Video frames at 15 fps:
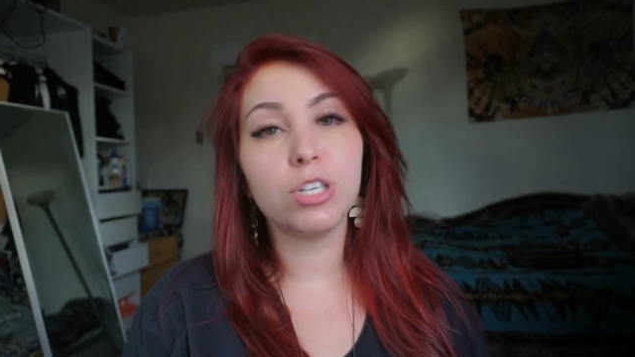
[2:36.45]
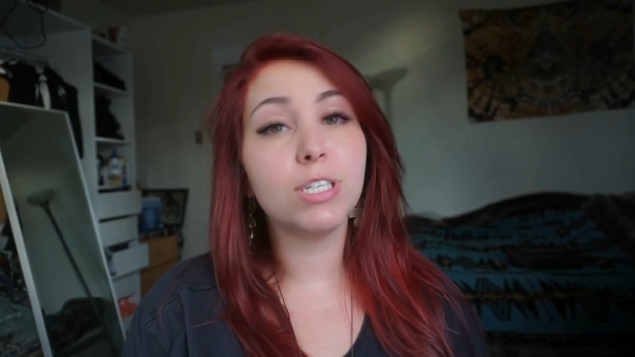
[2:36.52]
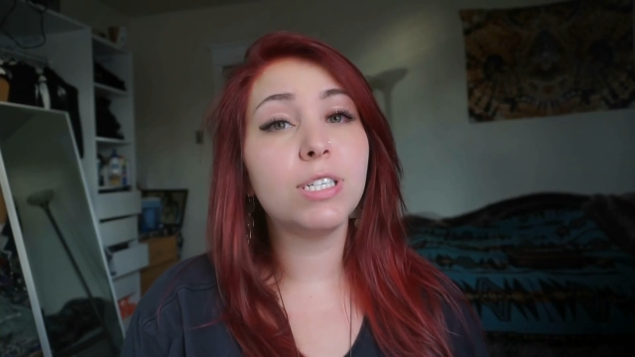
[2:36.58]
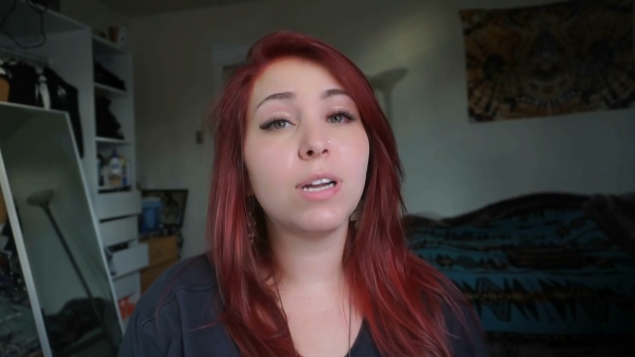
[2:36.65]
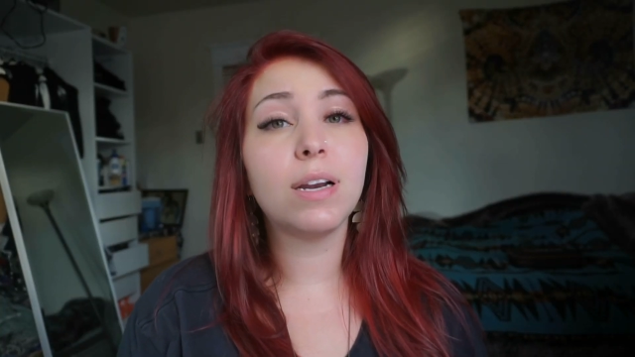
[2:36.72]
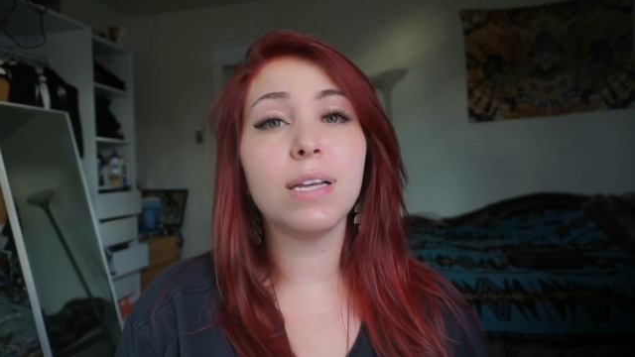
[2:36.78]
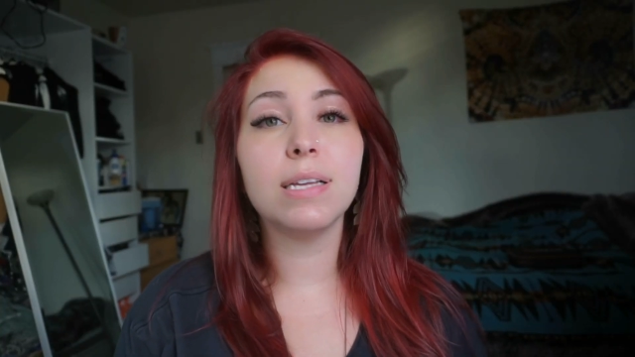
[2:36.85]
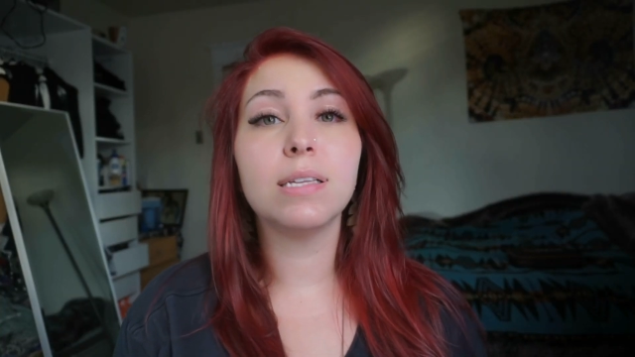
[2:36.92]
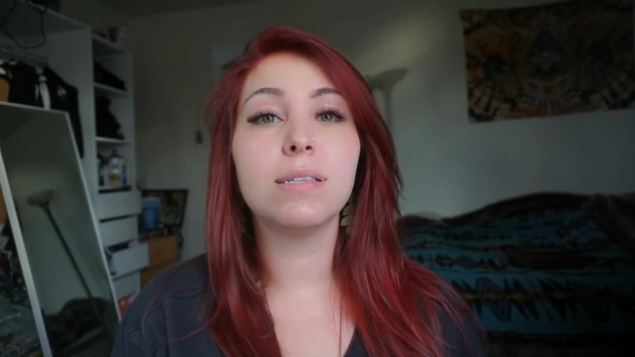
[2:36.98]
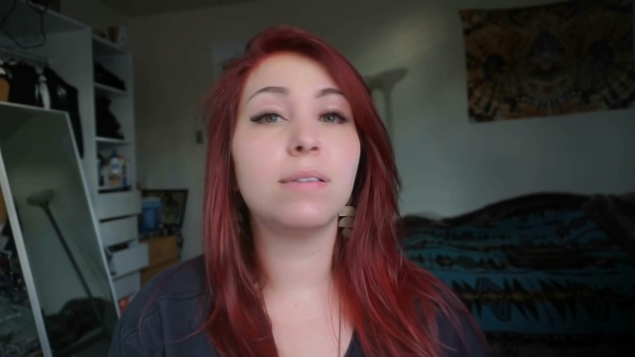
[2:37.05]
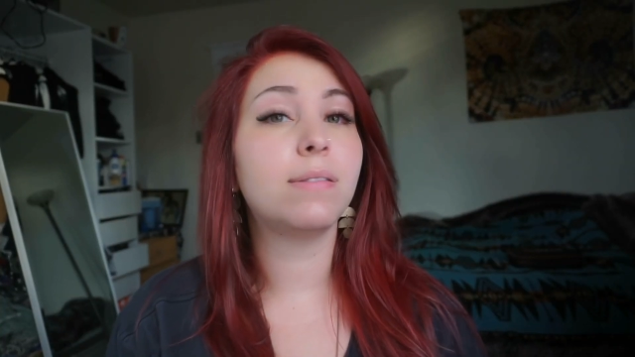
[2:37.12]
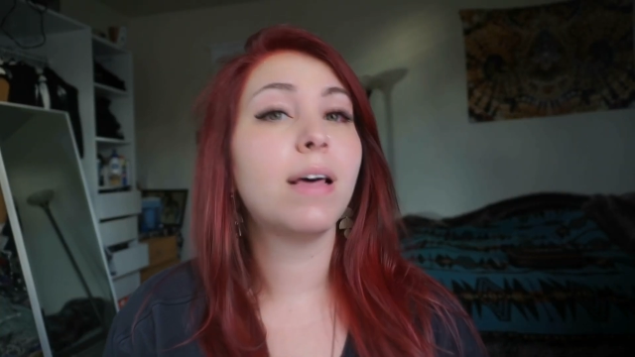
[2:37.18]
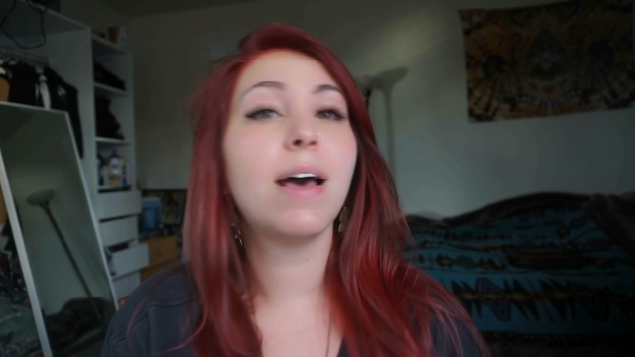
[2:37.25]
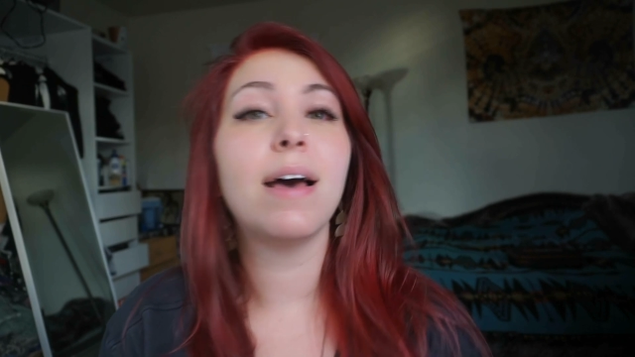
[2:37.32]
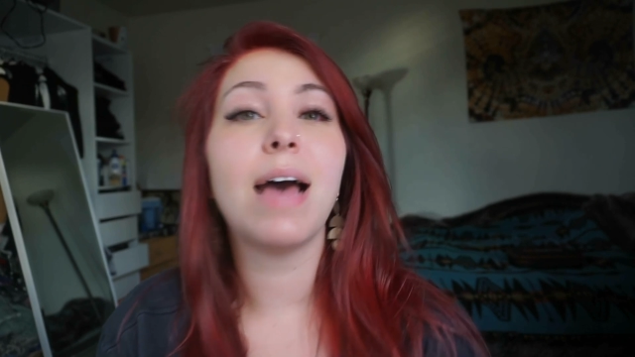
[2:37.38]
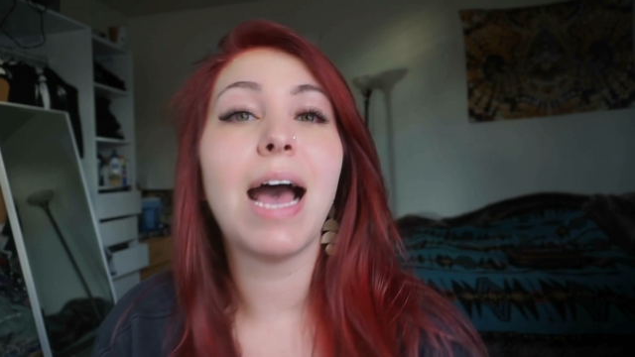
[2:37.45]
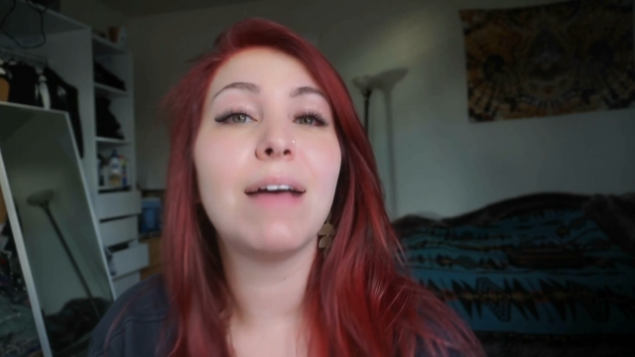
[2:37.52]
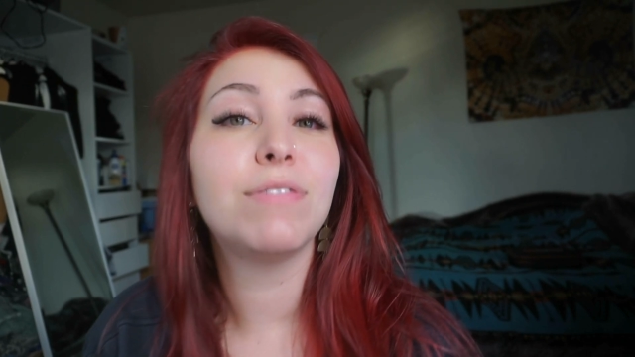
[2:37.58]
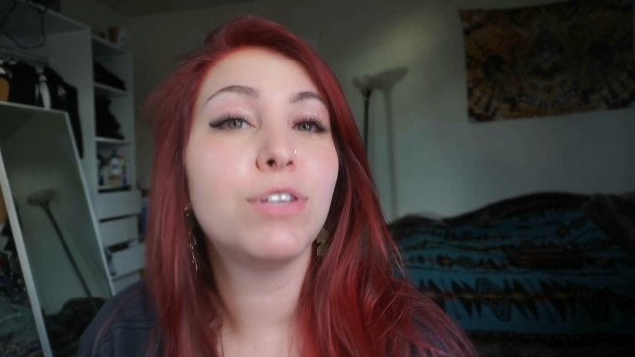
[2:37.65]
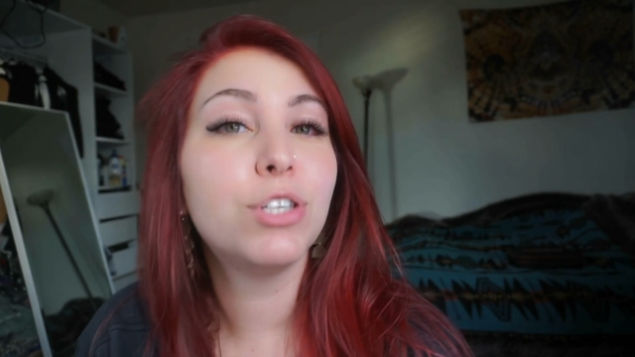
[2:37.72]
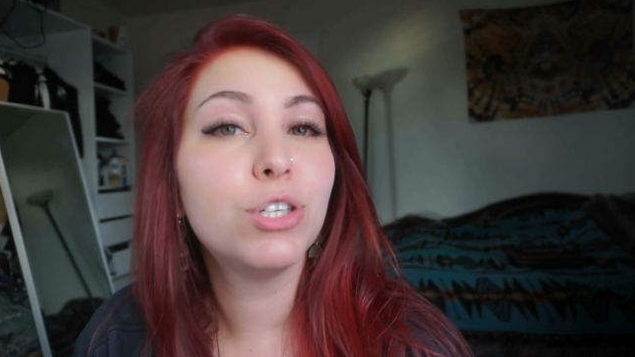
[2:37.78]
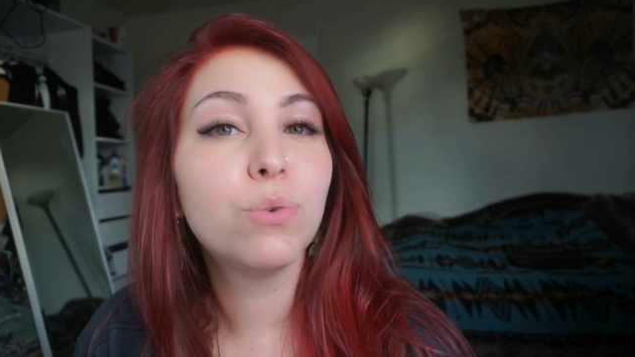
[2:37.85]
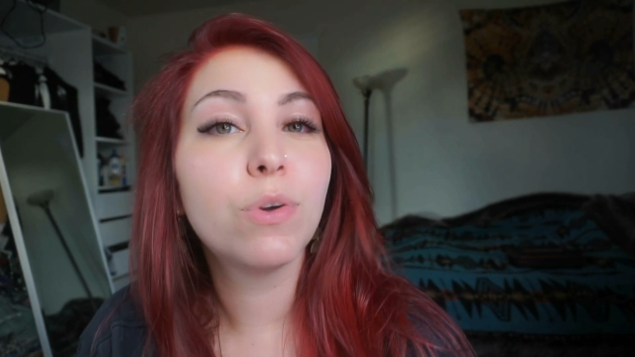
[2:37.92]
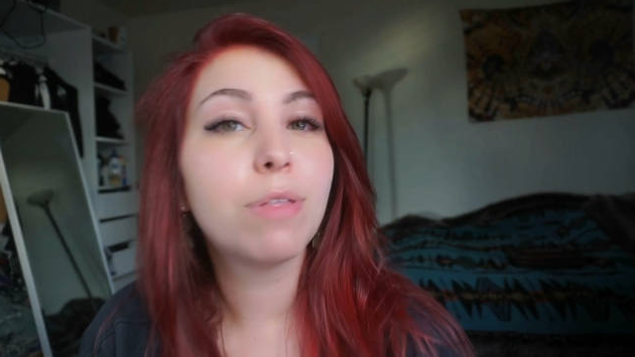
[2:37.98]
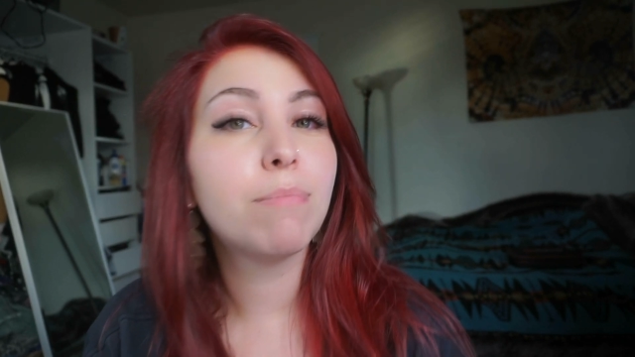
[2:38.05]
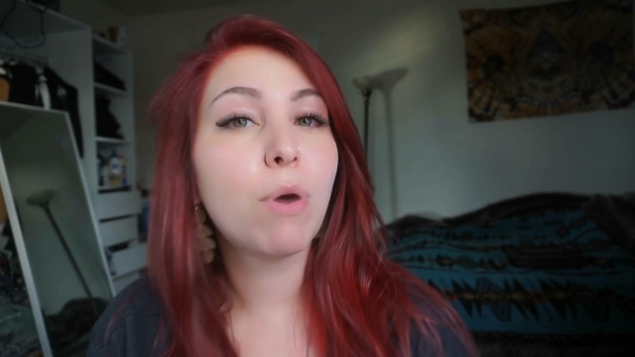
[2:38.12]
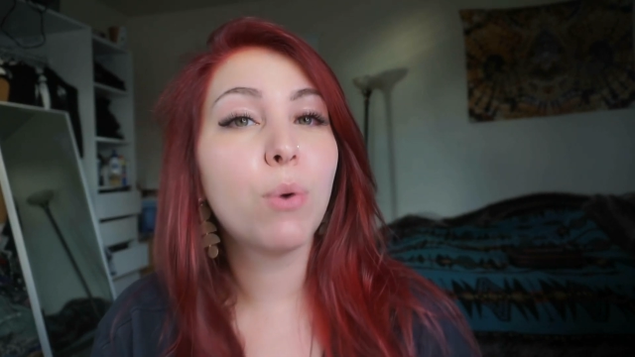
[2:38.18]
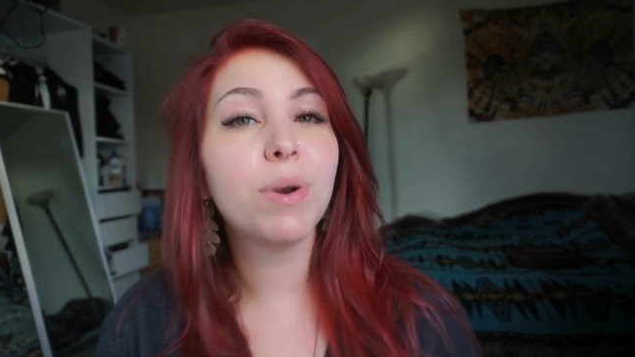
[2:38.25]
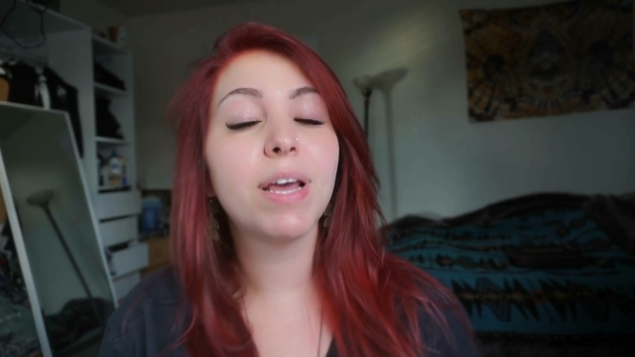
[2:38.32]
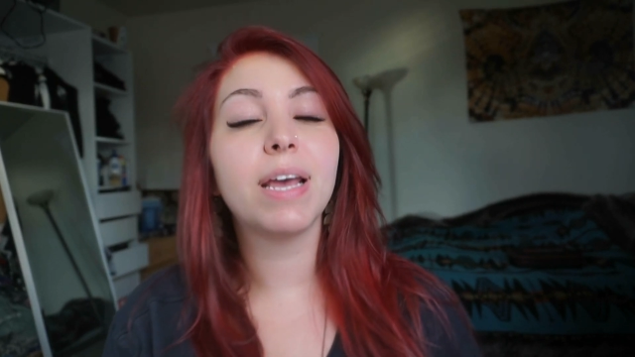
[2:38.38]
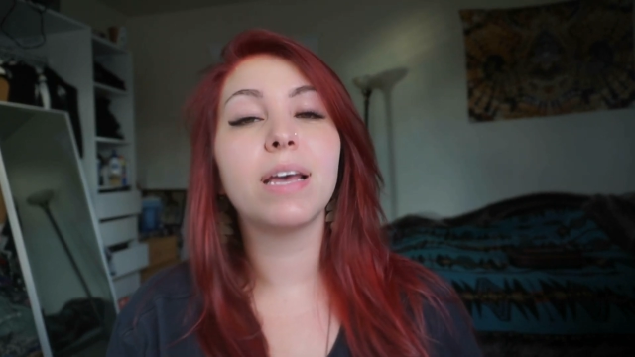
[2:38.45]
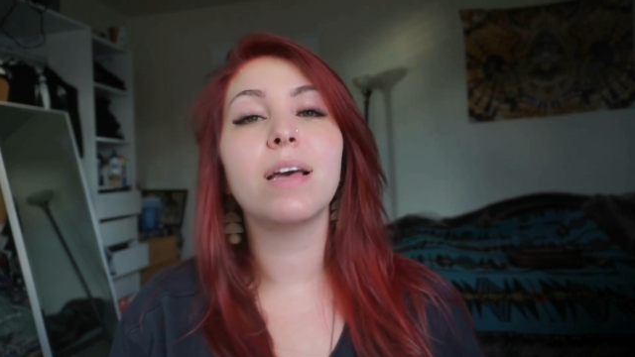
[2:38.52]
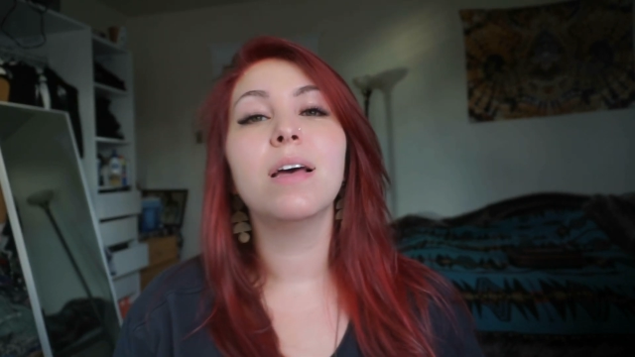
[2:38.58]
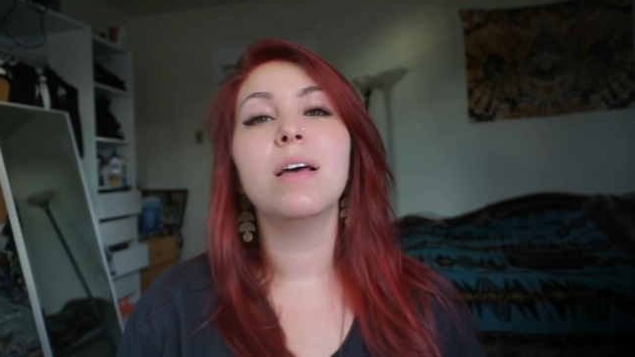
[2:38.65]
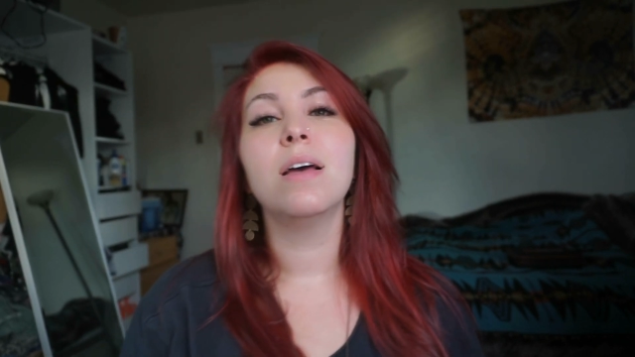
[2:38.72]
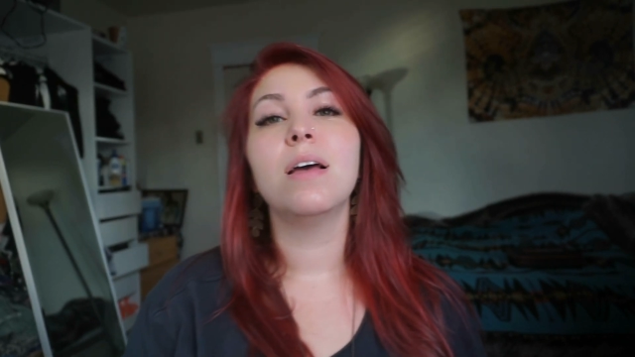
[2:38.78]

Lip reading: studies that have to do with moaning,